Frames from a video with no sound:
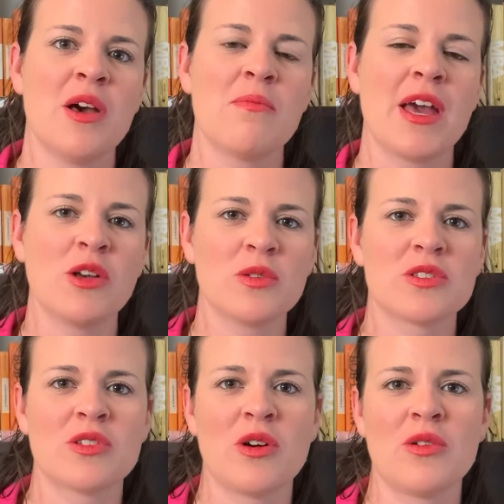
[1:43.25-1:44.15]
may
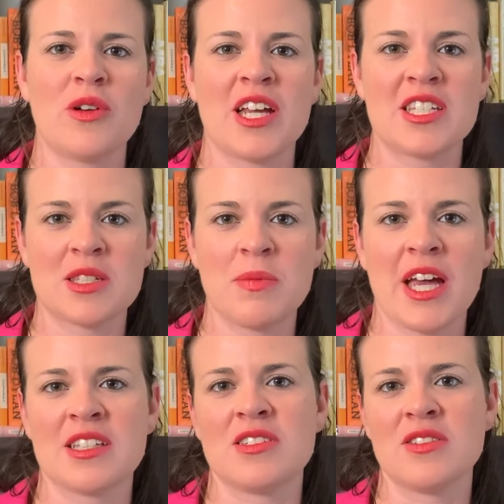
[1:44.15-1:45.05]
also
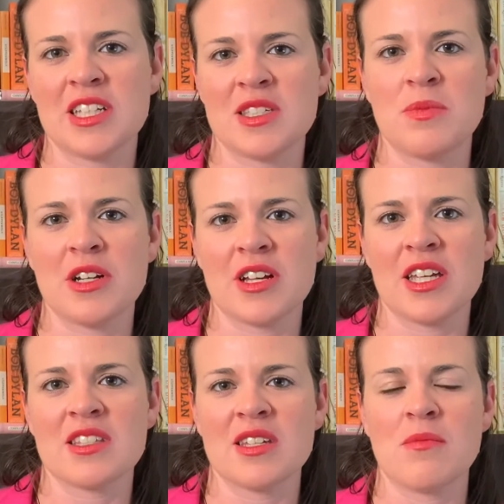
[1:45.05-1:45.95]
expect to
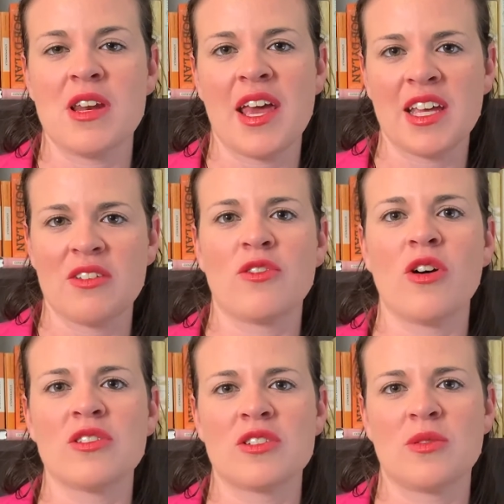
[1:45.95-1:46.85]
experience some negative
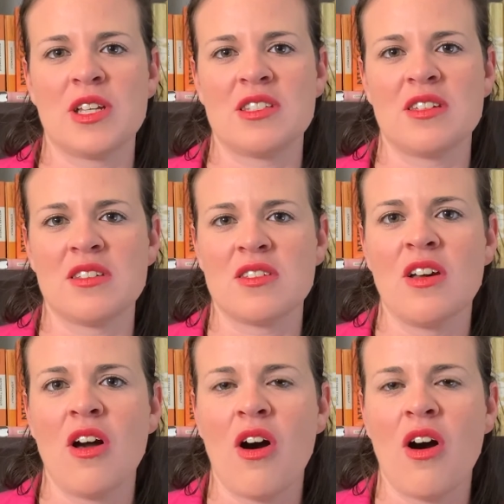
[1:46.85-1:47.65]
consequences